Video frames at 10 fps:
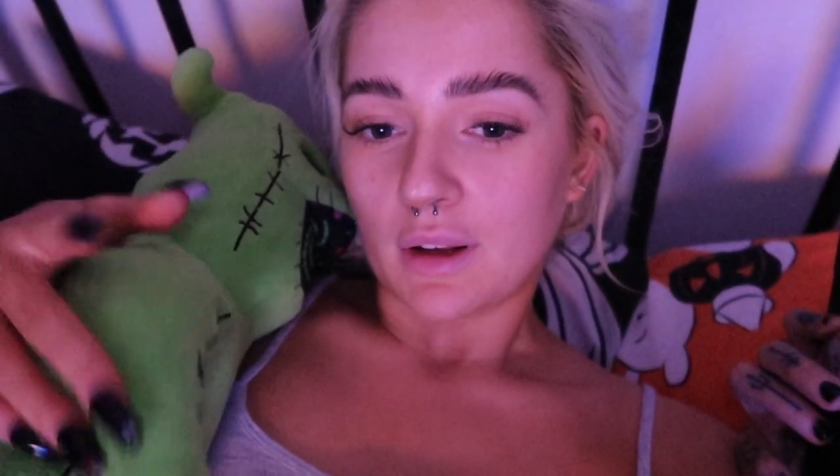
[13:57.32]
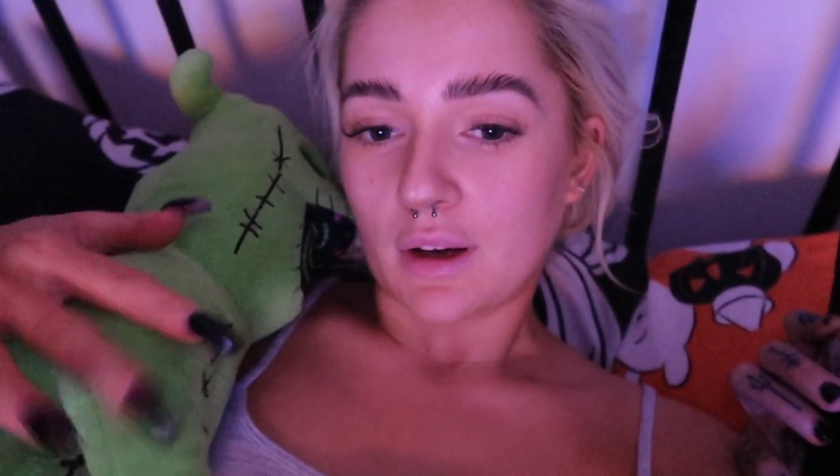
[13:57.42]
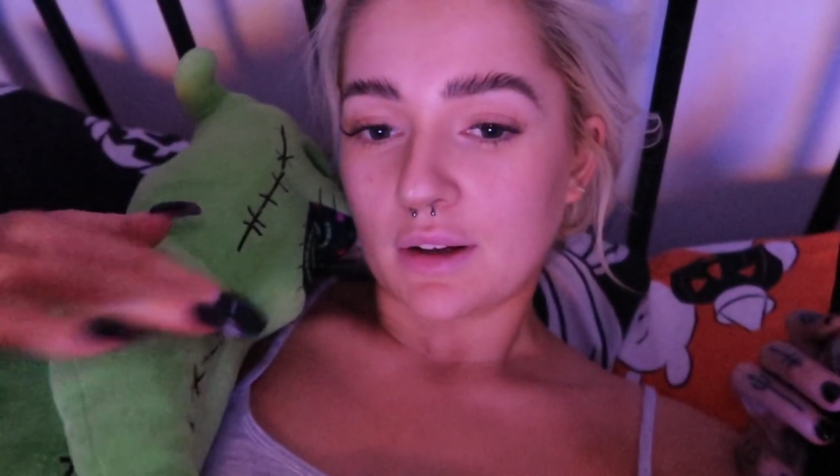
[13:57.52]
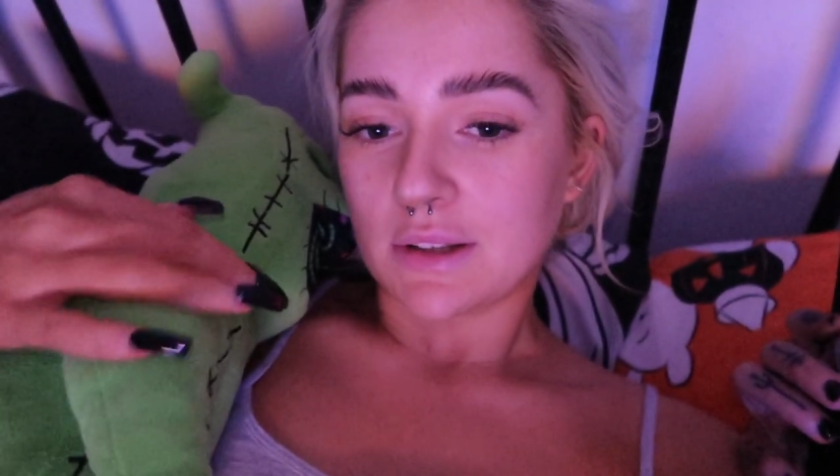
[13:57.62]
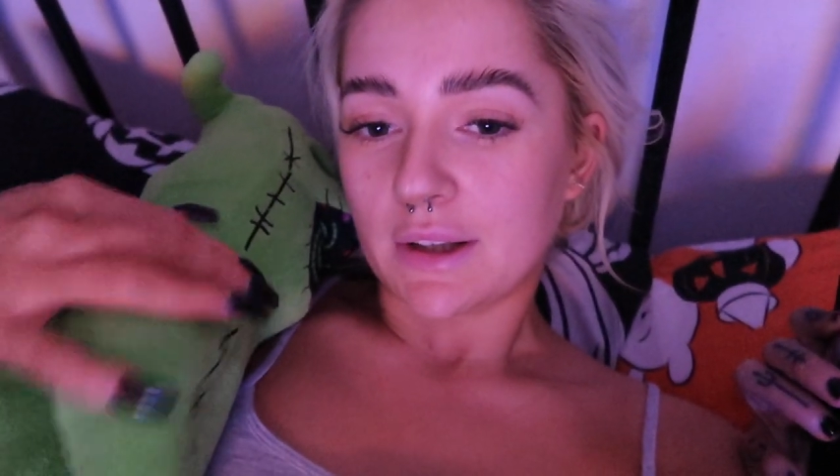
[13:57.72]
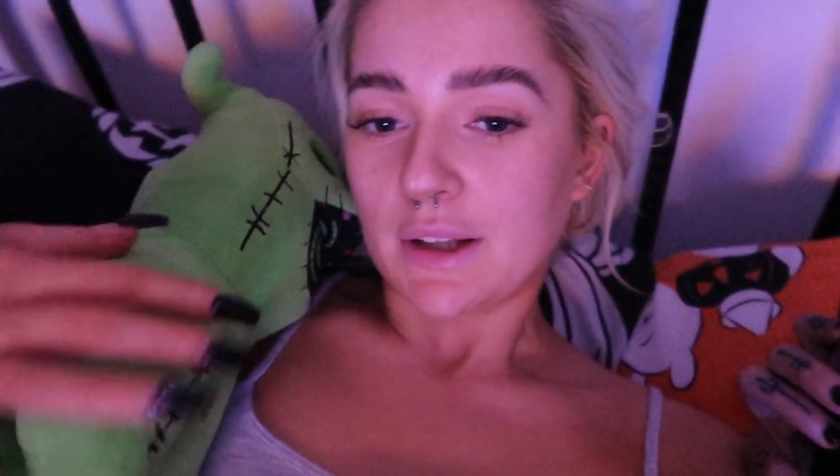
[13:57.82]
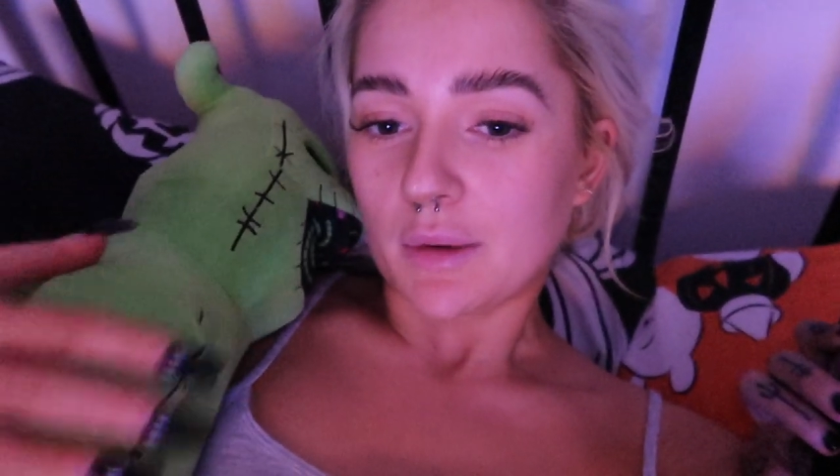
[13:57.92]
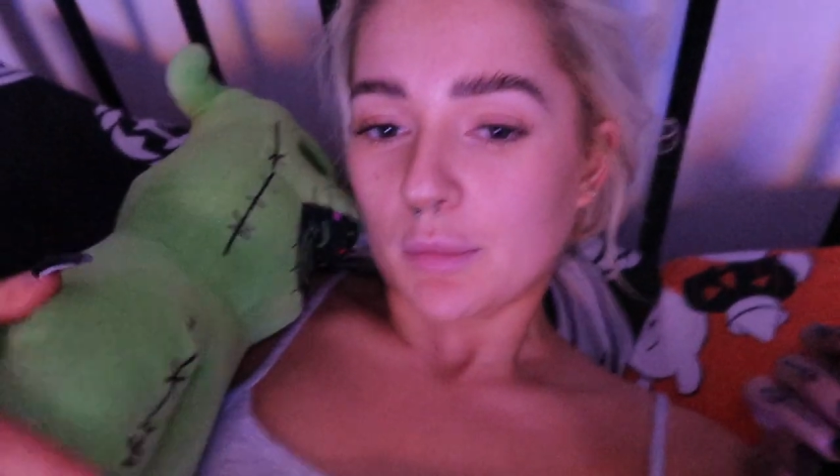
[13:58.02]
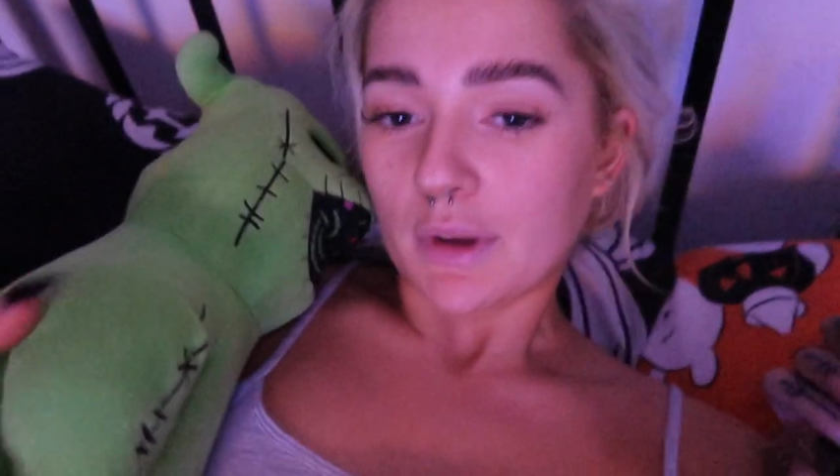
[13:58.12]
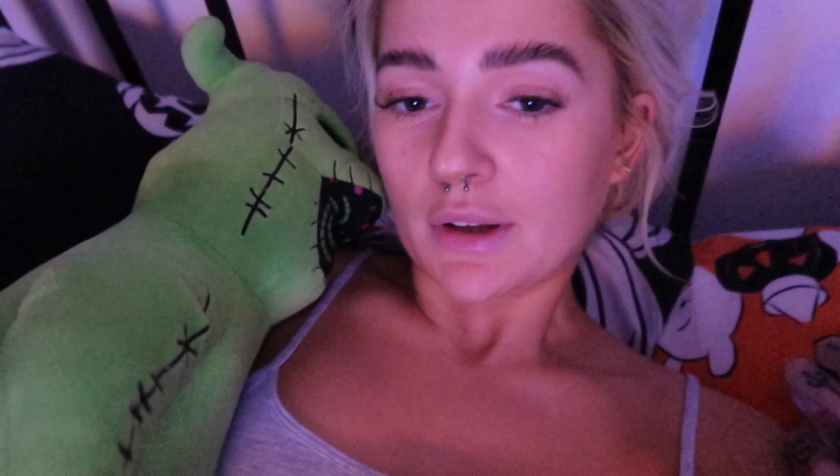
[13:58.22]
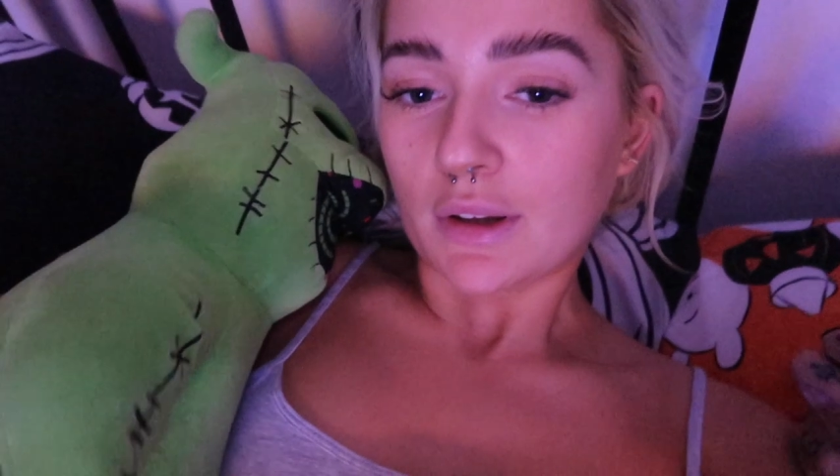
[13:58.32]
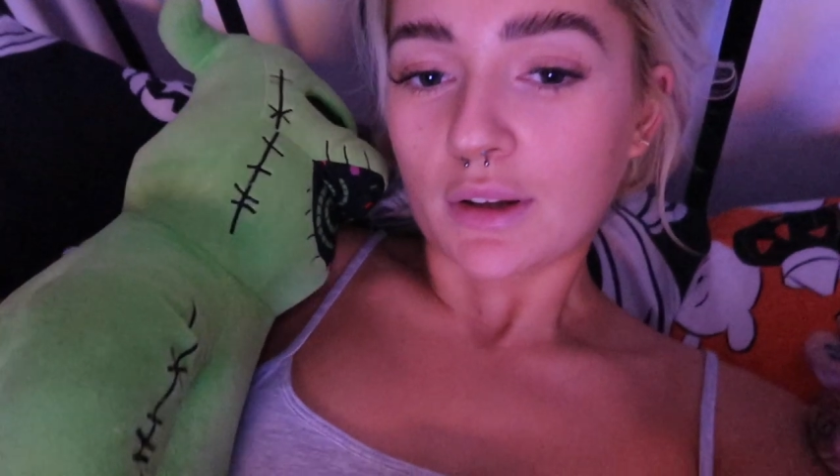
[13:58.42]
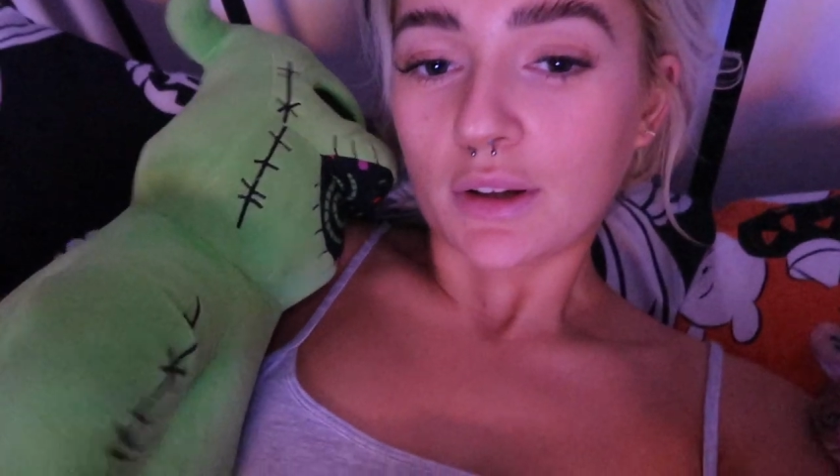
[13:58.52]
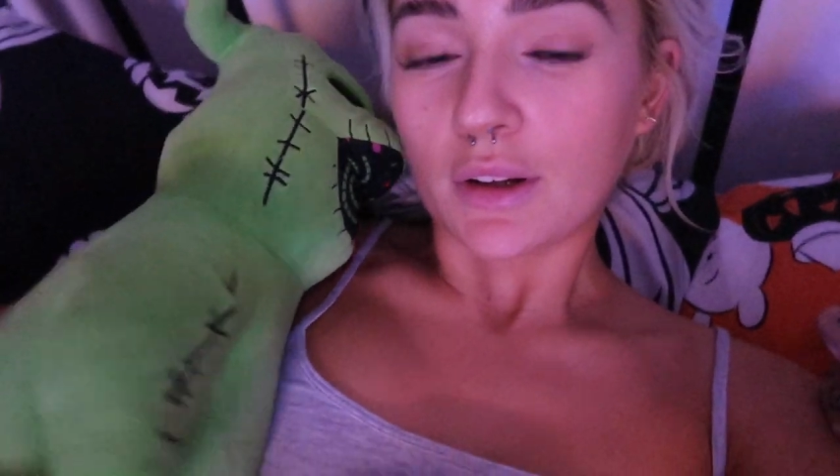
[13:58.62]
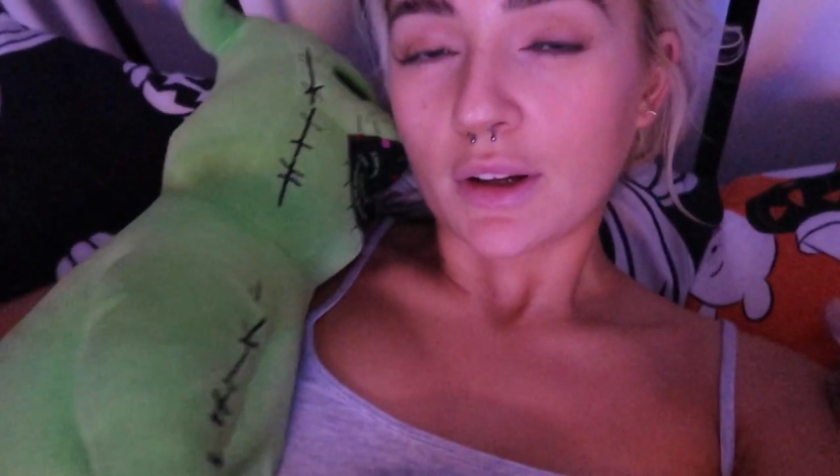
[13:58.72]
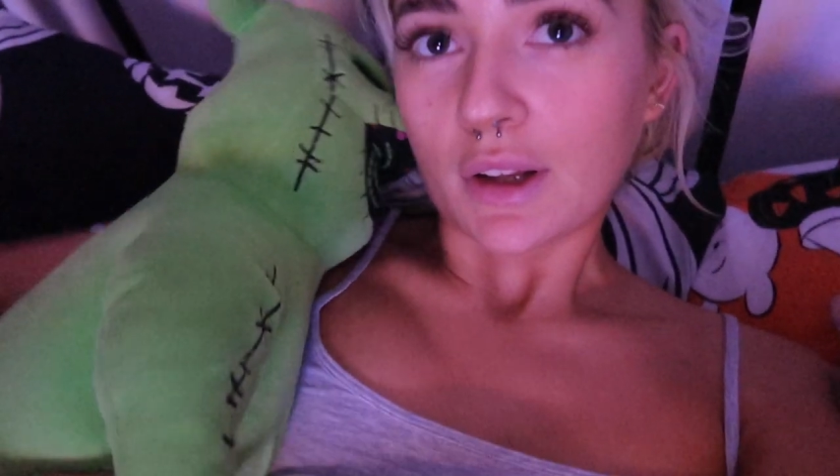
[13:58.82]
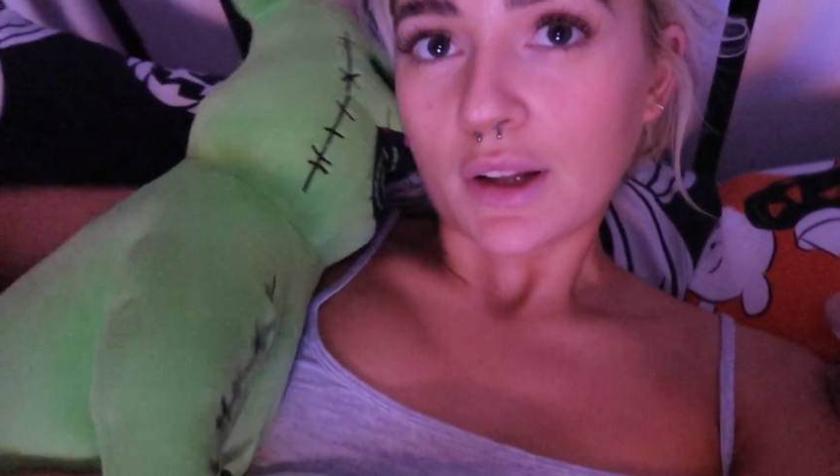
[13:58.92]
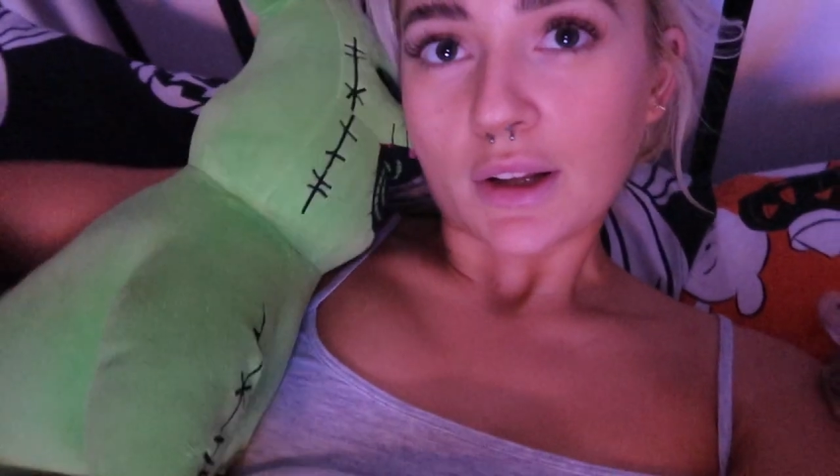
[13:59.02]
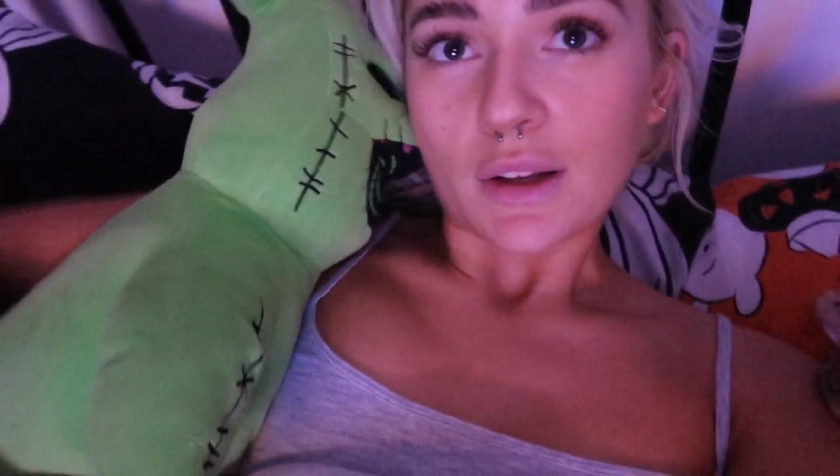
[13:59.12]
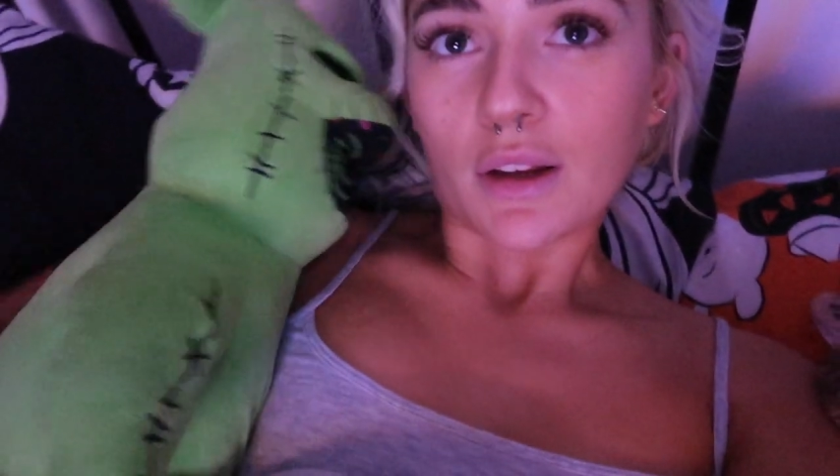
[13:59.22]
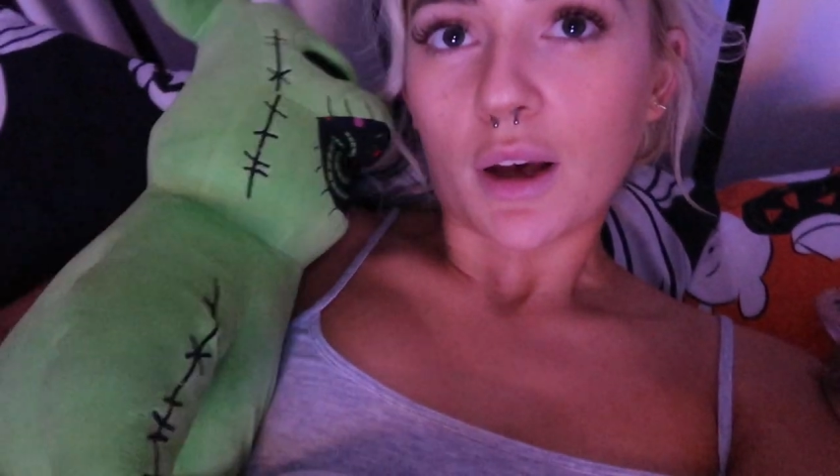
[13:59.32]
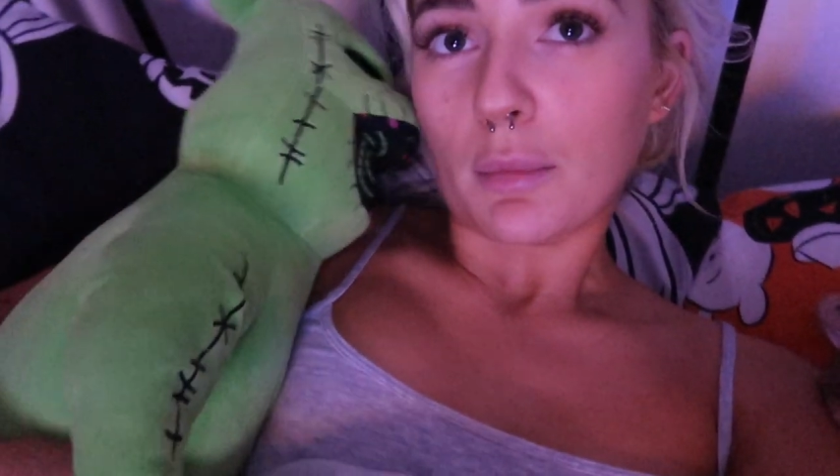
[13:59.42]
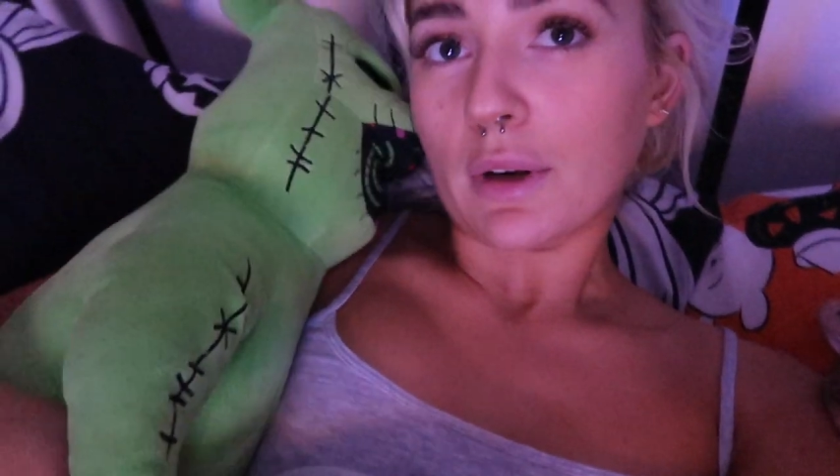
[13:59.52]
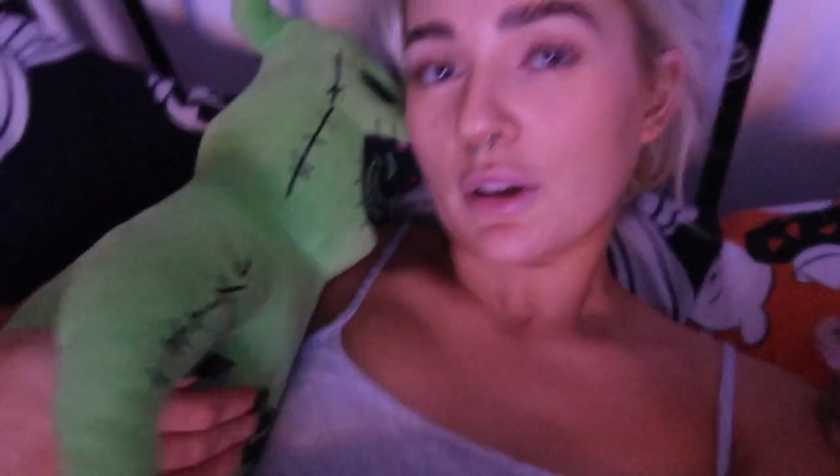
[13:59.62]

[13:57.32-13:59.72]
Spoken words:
Yeah, I'll take him. Come on a